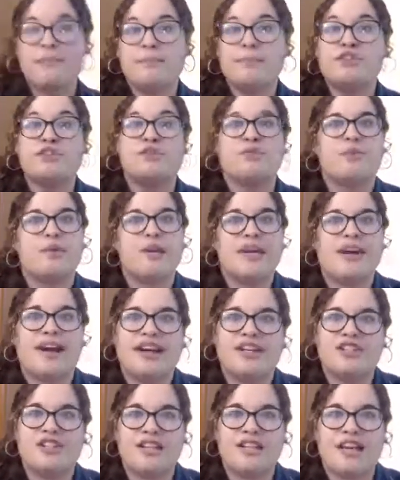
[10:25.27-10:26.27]
Mr. Weir
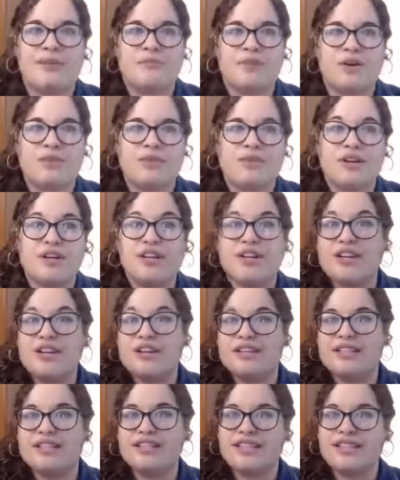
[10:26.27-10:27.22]
actually gave me a really good